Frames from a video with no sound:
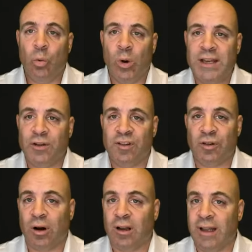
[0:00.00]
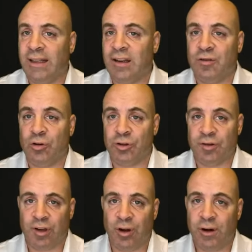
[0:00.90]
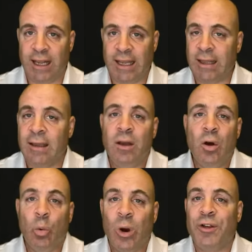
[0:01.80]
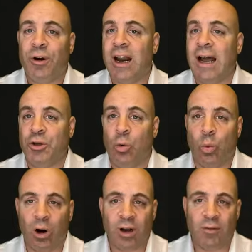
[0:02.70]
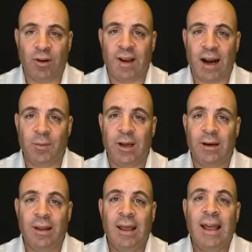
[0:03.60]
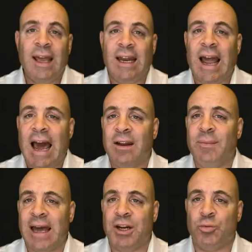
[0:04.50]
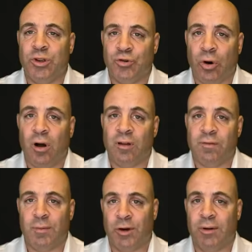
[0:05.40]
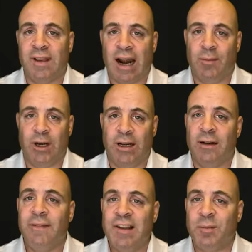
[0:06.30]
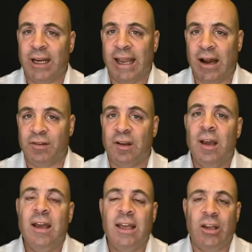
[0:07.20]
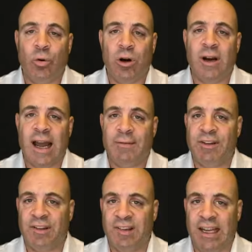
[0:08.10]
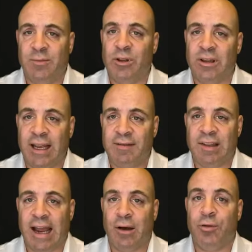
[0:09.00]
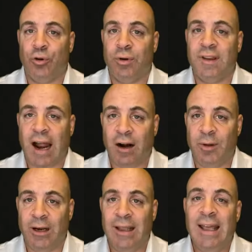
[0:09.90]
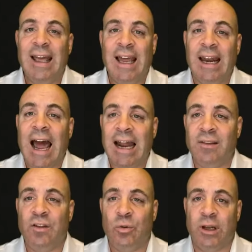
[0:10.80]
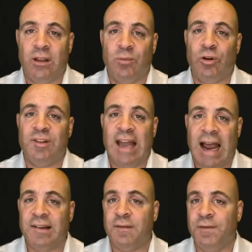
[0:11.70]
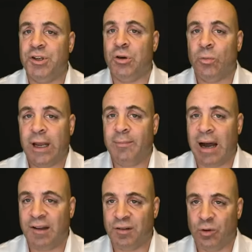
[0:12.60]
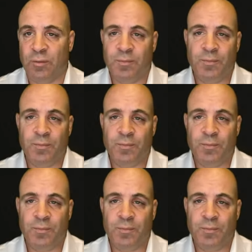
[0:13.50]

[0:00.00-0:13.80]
when you'll start collecting Social Security, whether or not you'll work in retirement, and how to manage withdrawals from your retirement and investment accounts in order to have a sustainable lifestyle through retirement, and how to do it in the most tax-efficient way possible.